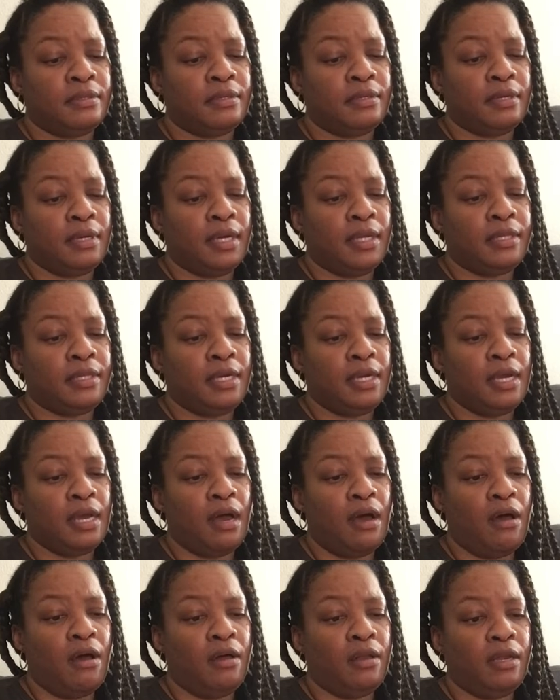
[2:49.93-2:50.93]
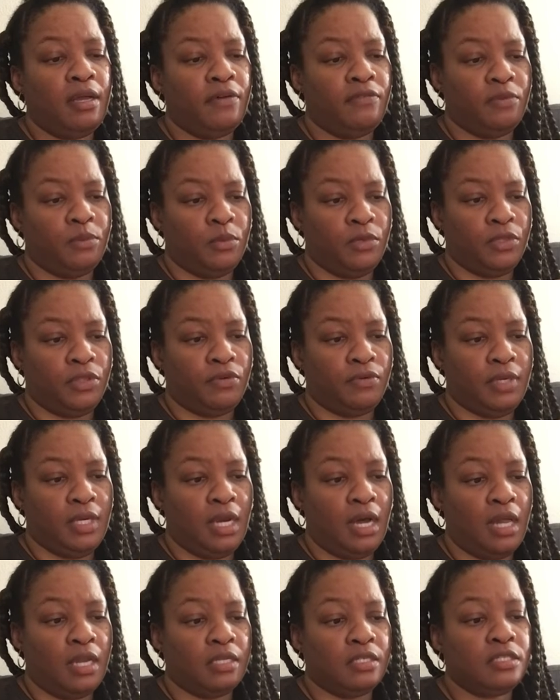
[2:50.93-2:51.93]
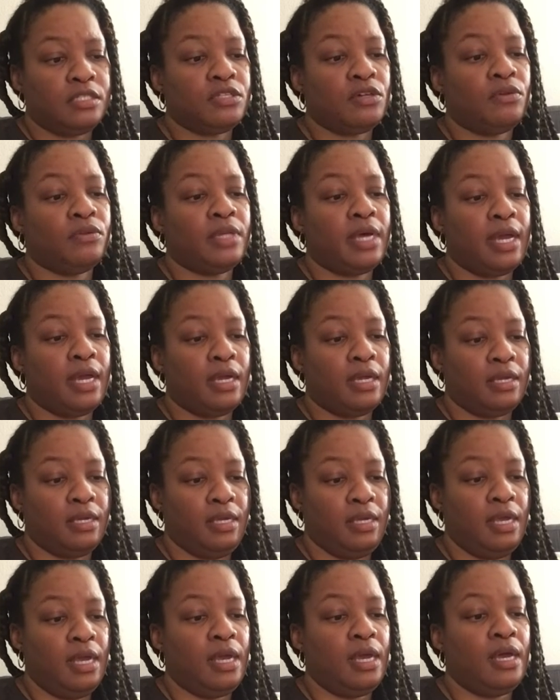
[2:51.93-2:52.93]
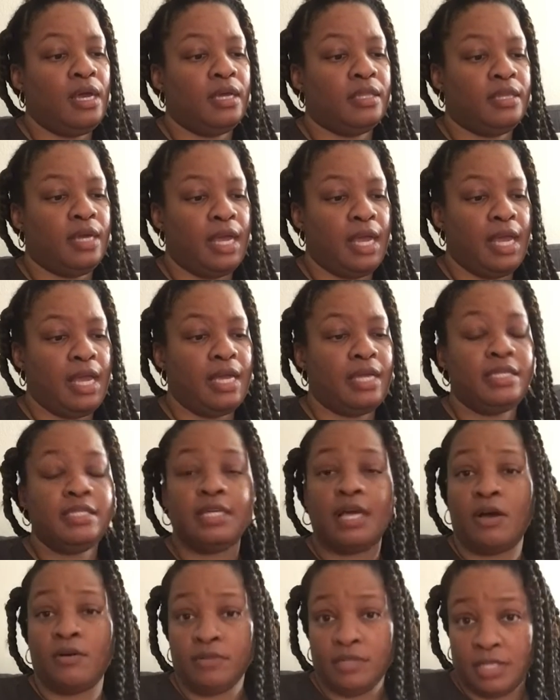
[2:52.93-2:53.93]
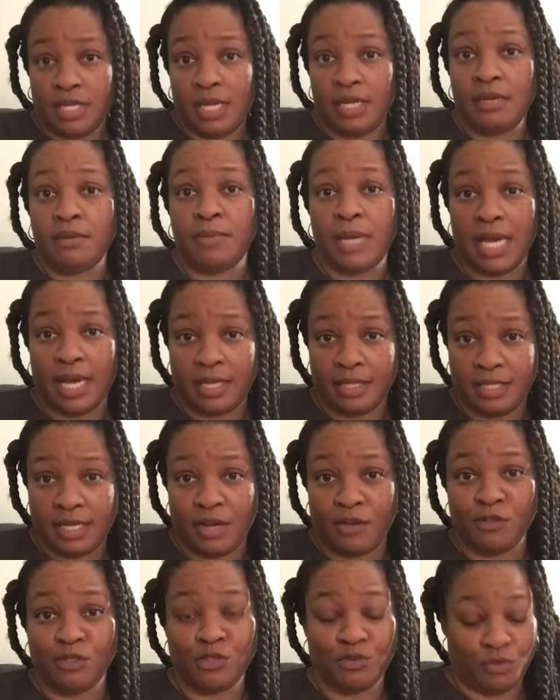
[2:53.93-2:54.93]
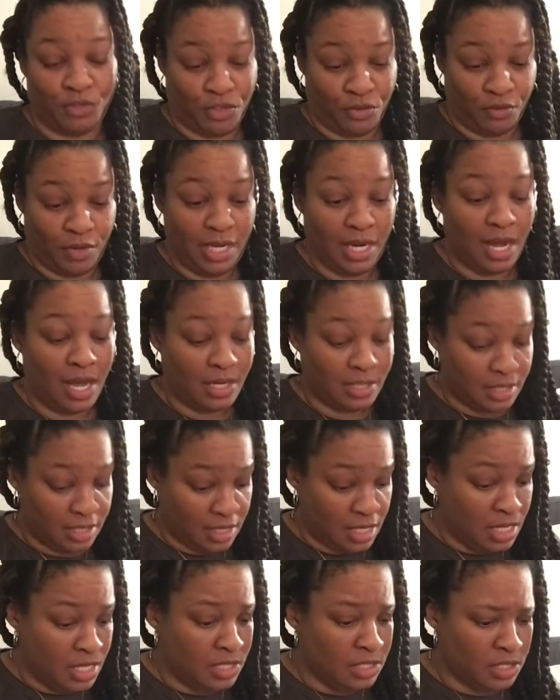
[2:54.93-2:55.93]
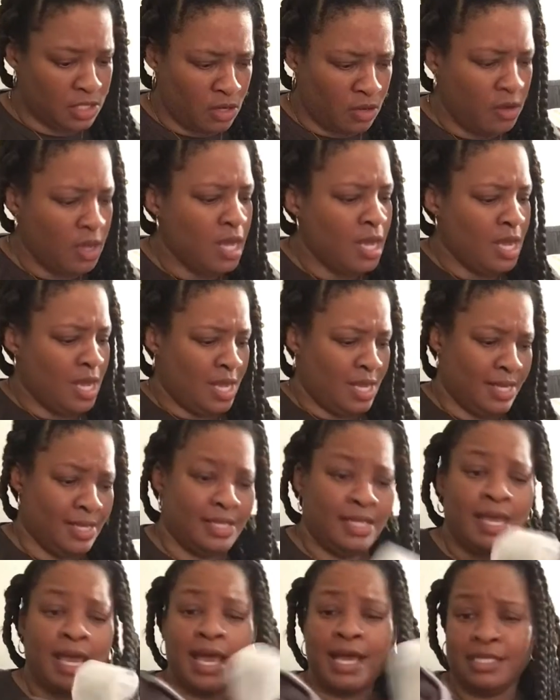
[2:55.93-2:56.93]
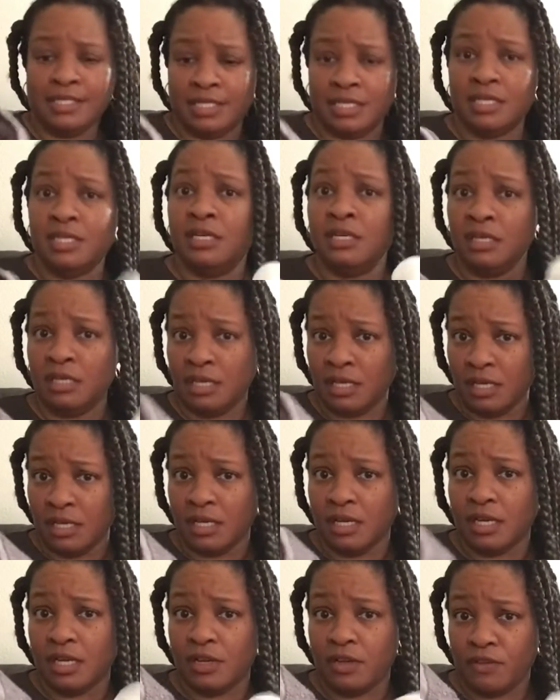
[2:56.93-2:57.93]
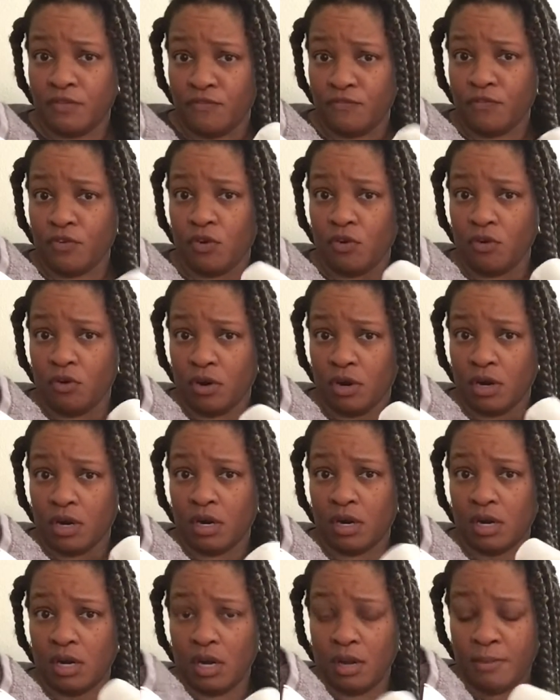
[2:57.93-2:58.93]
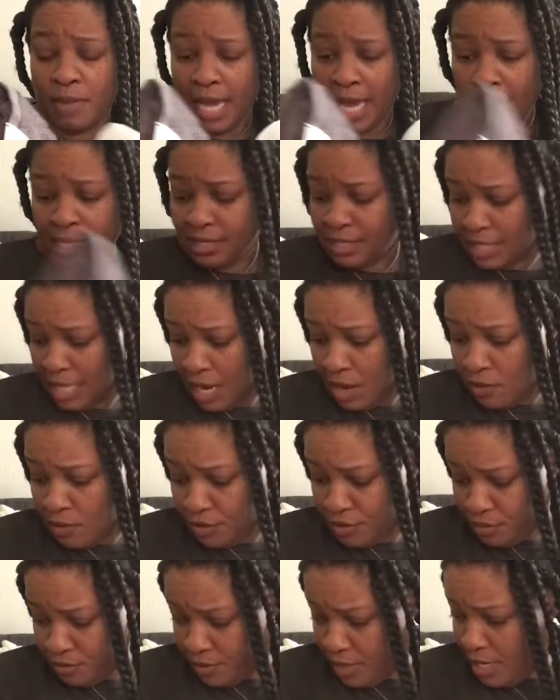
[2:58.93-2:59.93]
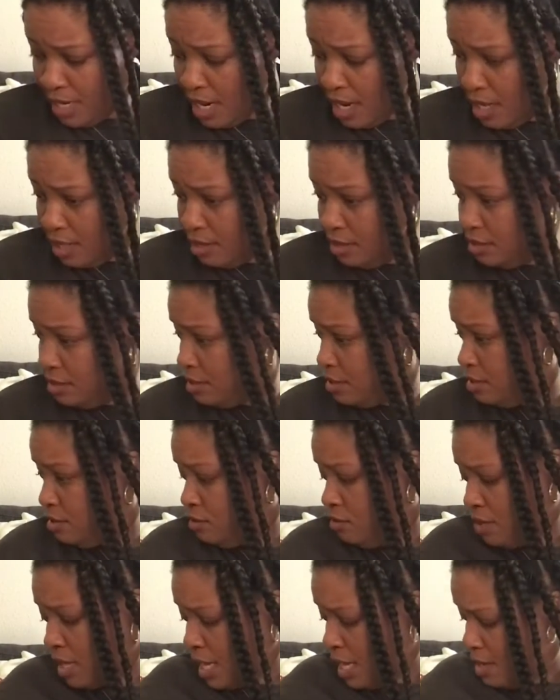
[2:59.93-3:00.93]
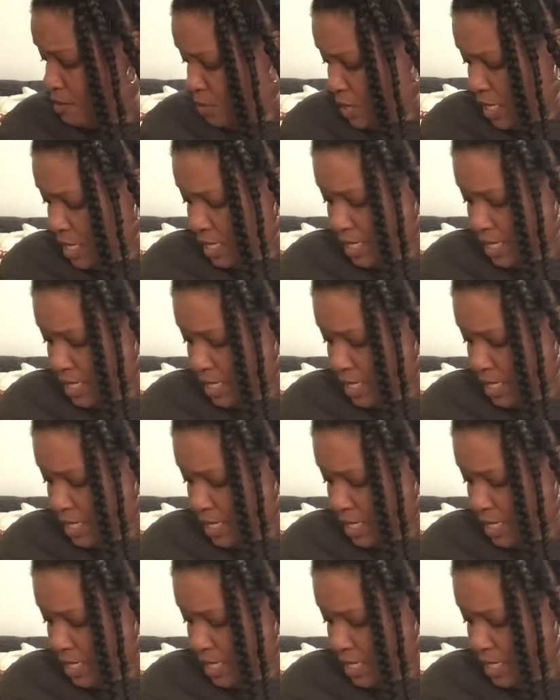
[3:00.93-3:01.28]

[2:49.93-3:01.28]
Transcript: I think all of them were $3. So the hand towels and the bath towels were $3 each. So that's good for a bath towel. $3? You can't beat